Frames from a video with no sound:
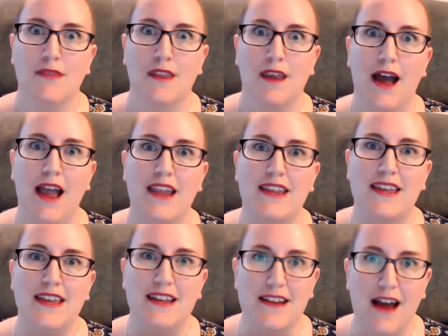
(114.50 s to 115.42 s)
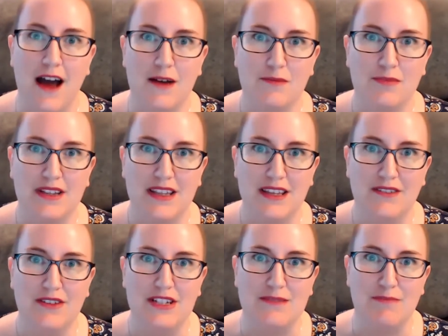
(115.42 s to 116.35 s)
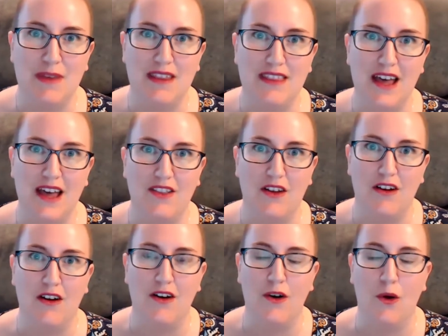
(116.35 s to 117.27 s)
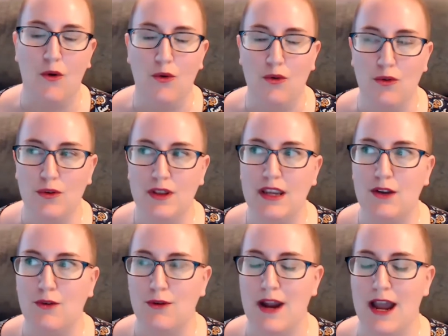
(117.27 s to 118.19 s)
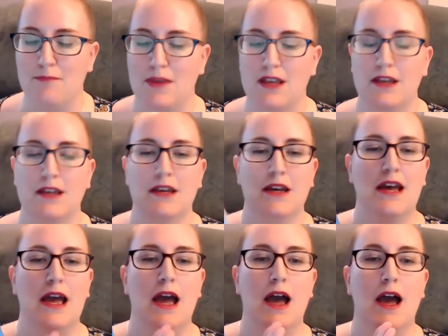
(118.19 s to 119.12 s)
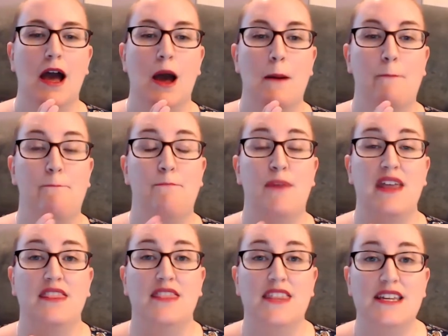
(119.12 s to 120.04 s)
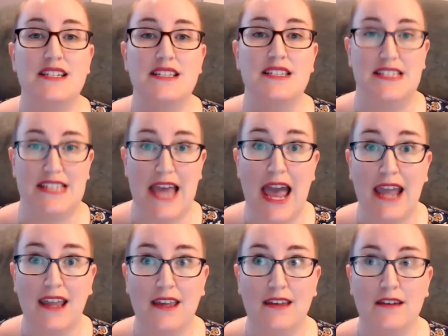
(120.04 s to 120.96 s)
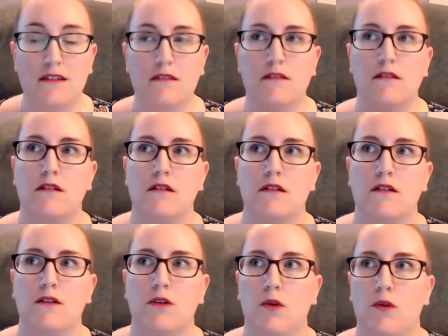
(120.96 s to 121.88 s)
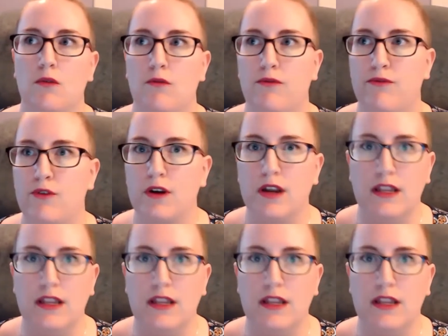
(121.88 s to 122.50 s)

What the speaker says: I cannot believe it's been that long. Holy crap. But this deck, for at